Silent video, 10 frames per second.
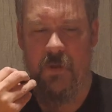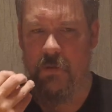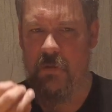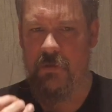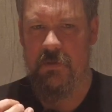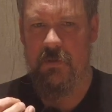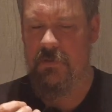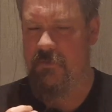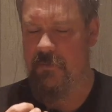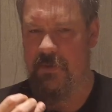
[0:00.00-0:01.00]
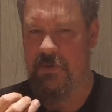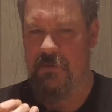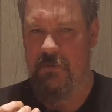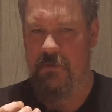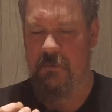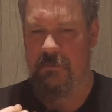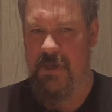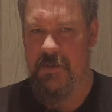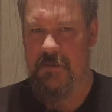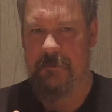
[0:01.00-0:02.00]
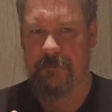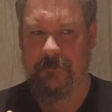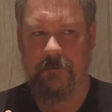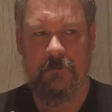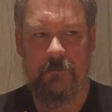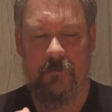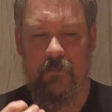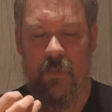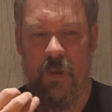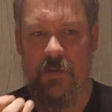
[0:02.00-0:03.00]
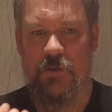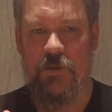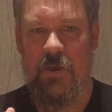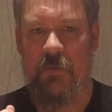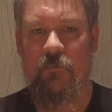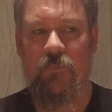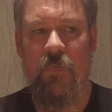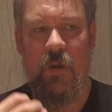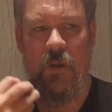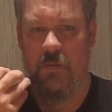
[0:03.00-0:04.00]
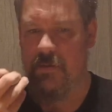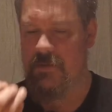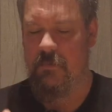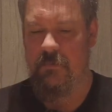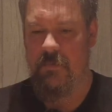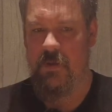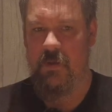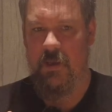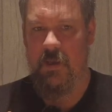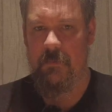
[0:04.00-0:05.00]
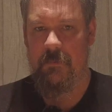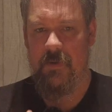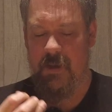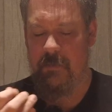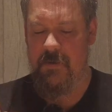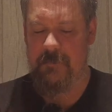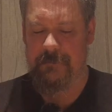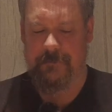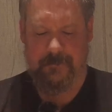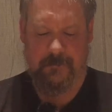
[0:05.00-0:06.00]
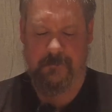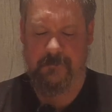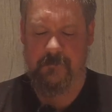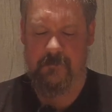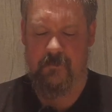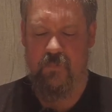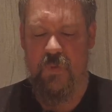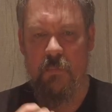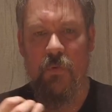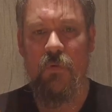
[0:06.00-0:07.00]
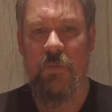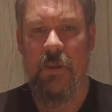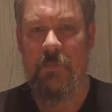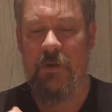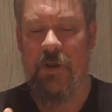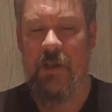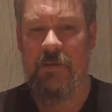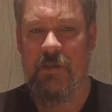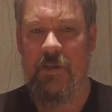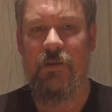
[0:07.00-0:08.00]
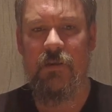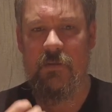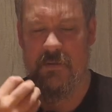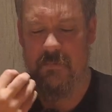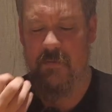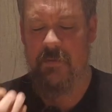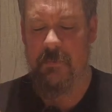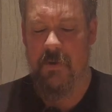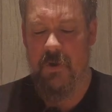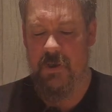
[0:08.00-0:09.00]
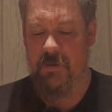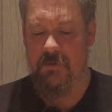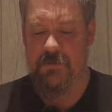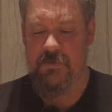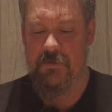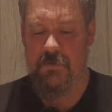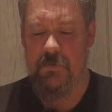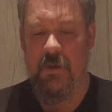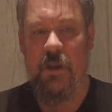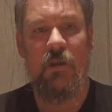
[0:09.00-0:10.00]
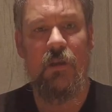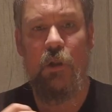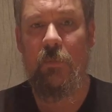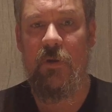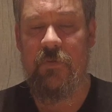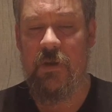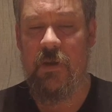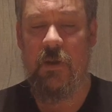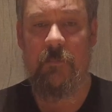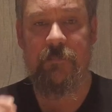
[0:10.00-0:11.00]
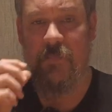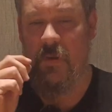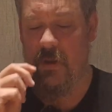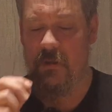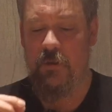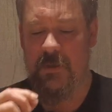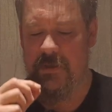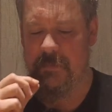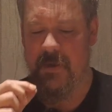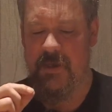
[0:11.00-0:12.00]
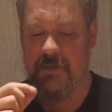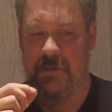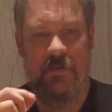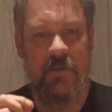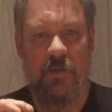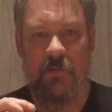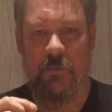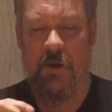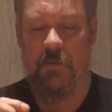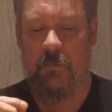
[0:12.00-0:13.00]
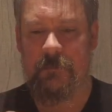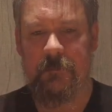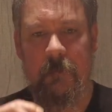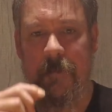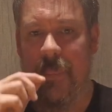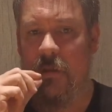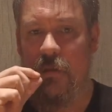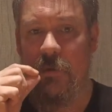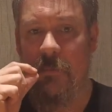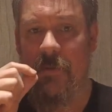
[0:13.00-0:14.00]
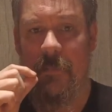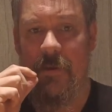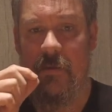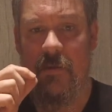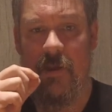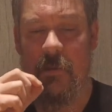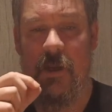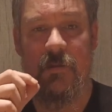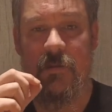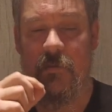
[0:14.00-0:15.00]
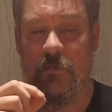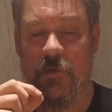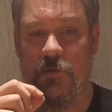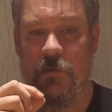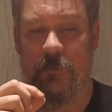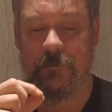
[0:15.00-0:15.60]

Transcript: lots and lots of medicinal peat initially, then some lime, lemon, more of that minerality, some lovely barley notes too, a little bit of vanilla, a little bit of spiciness there on the barrel, a little bit of pepper now coming out in the finish,